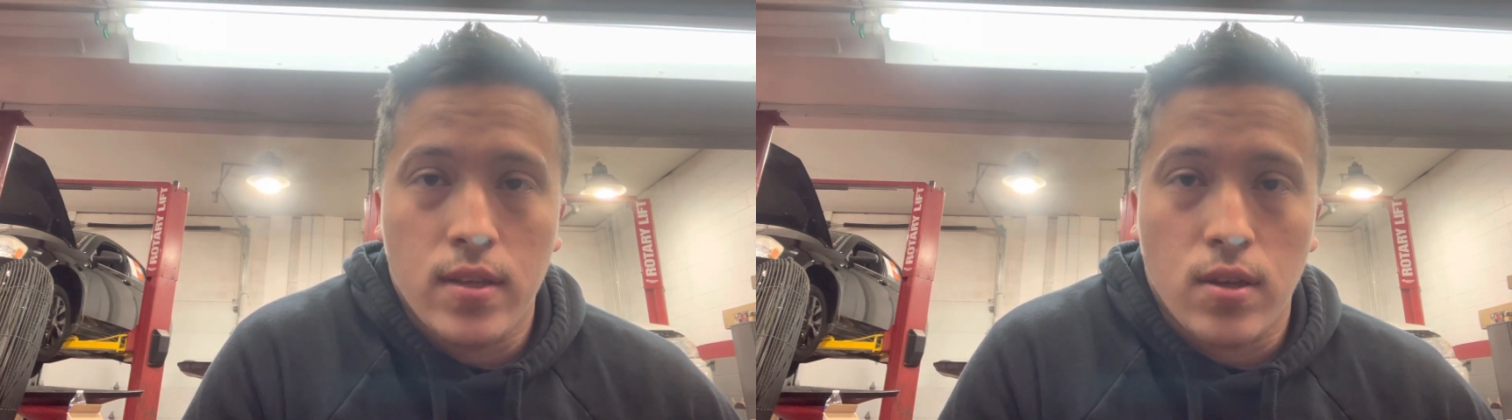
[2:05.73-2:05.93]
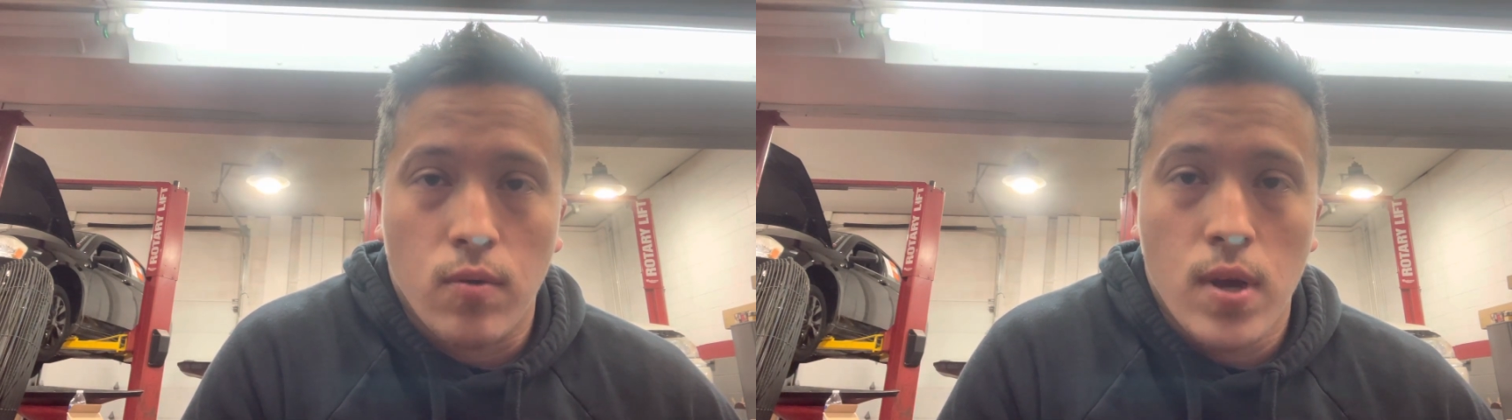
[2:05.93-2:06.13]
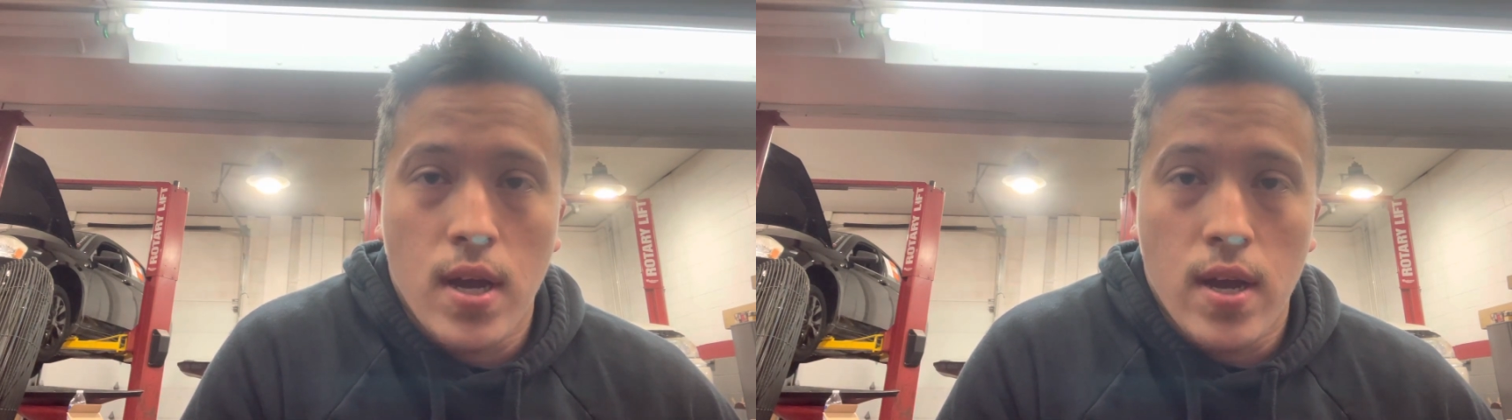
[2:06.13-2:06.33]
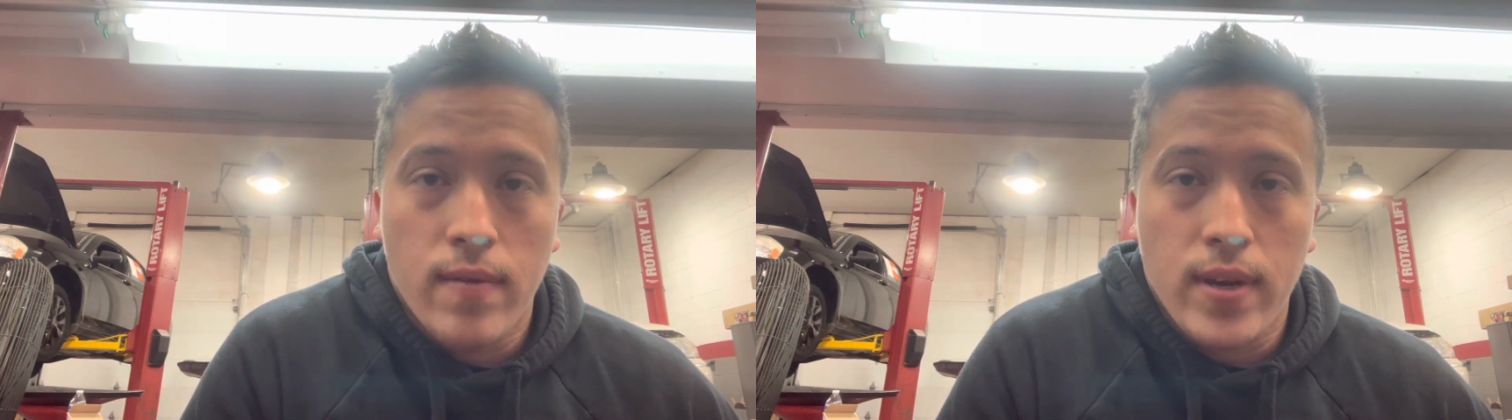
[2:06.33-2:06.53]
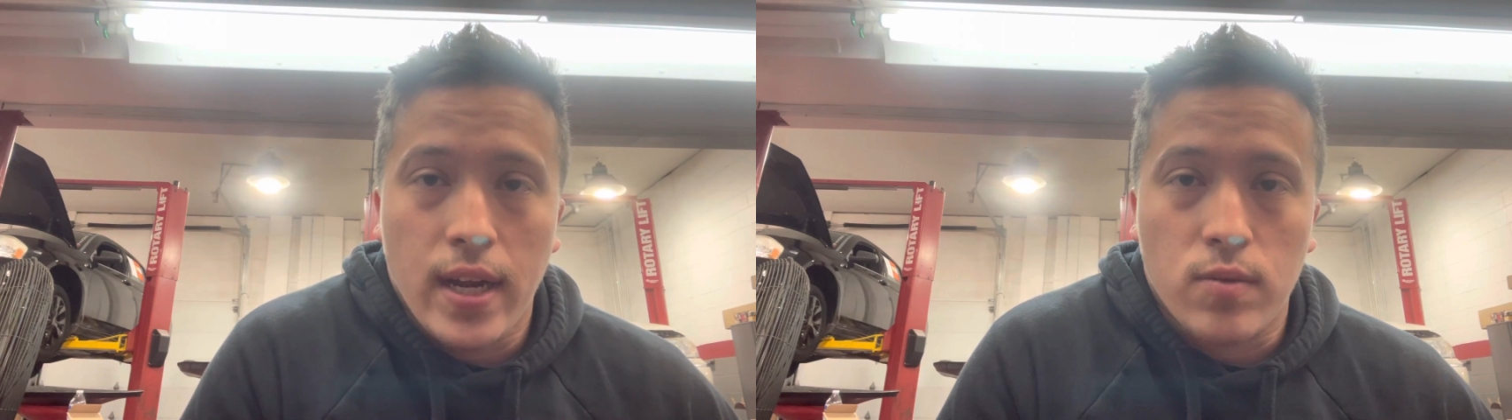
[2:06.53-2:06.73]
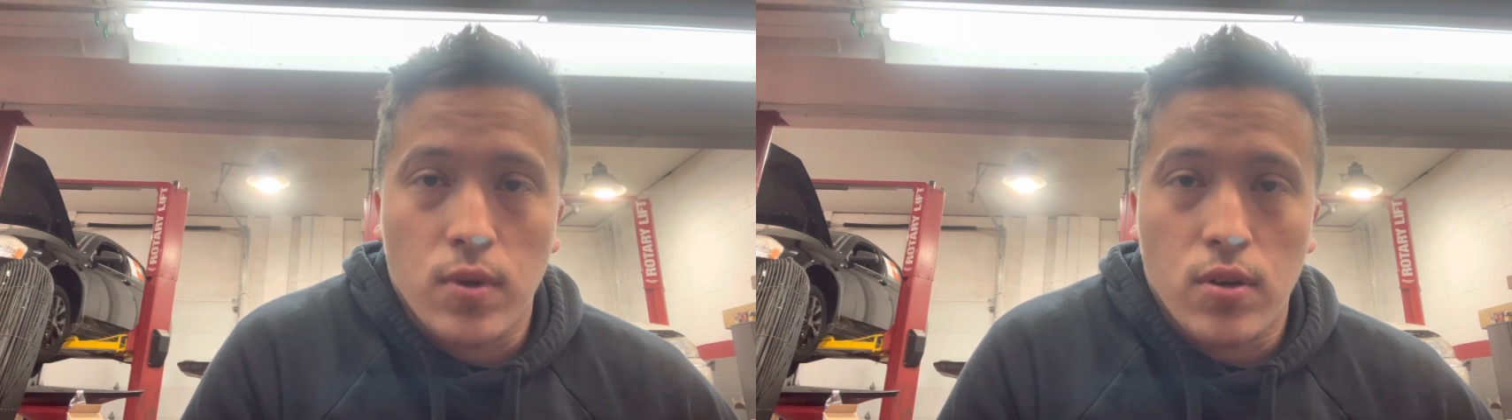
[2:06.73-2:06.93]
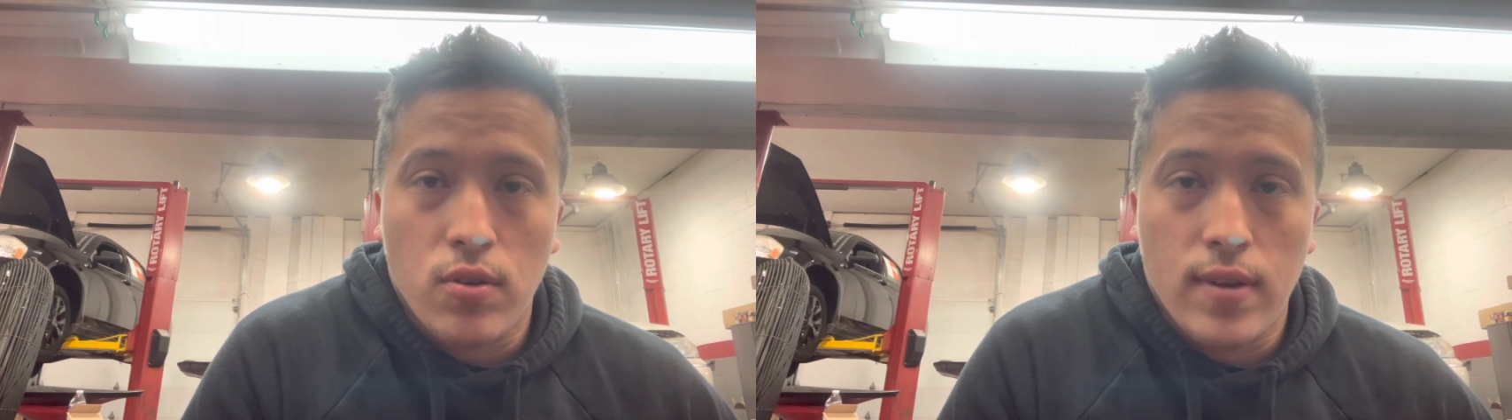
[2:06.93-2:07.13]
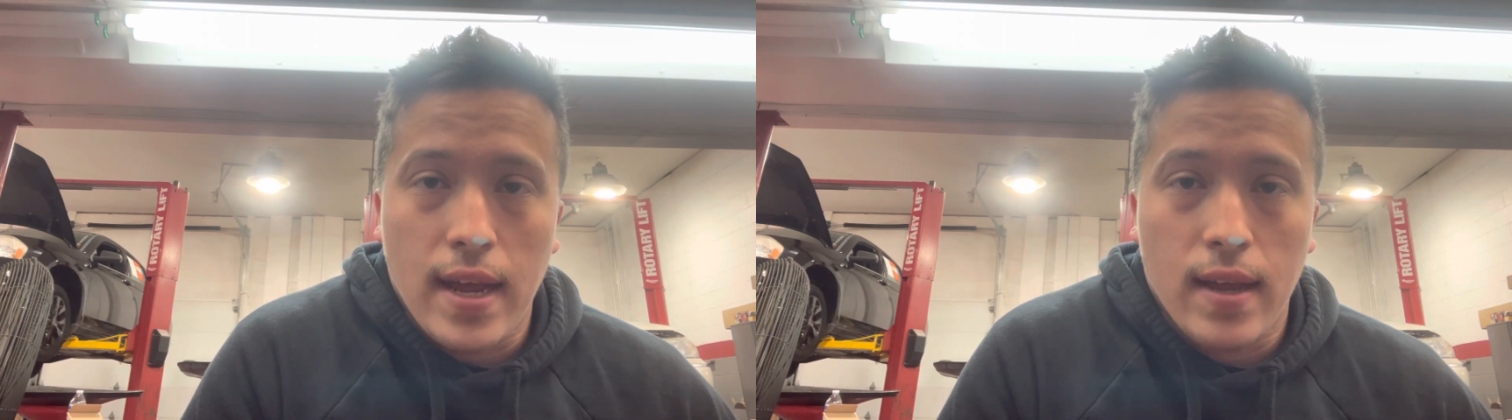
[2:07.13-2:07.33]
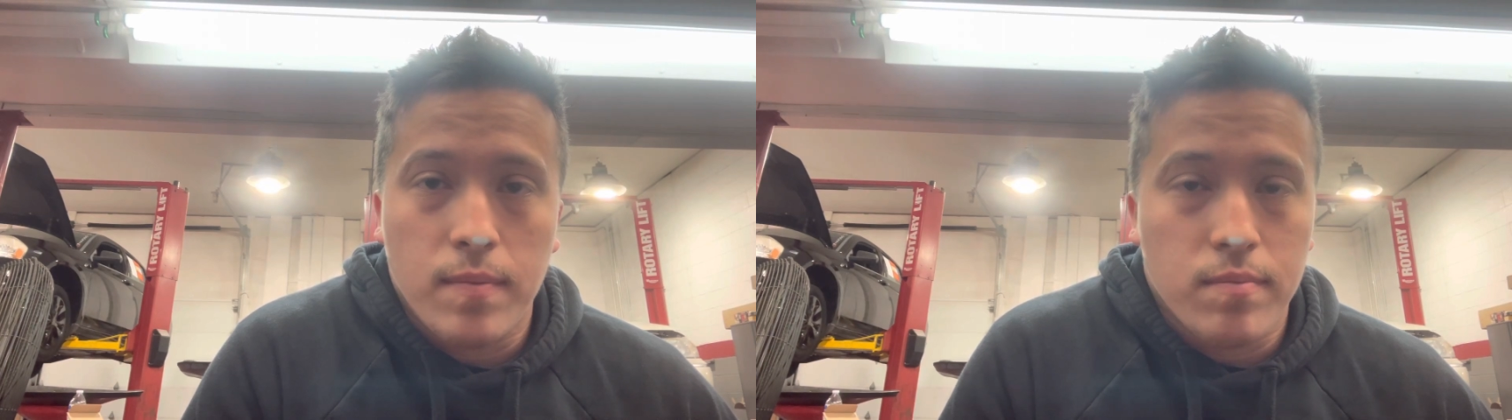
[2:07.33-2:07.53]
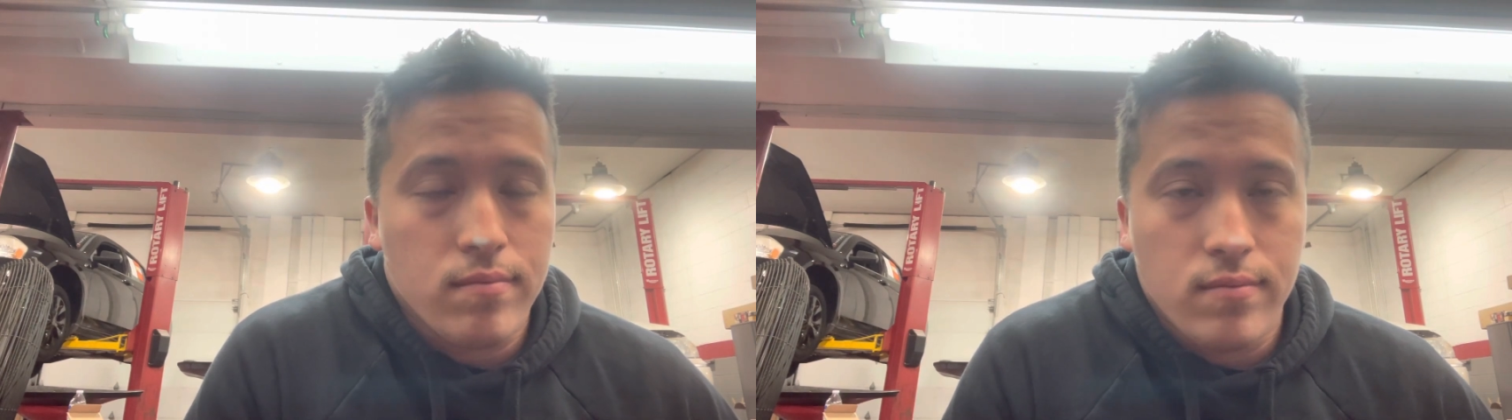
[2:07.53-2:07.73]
So if you guys want to do that,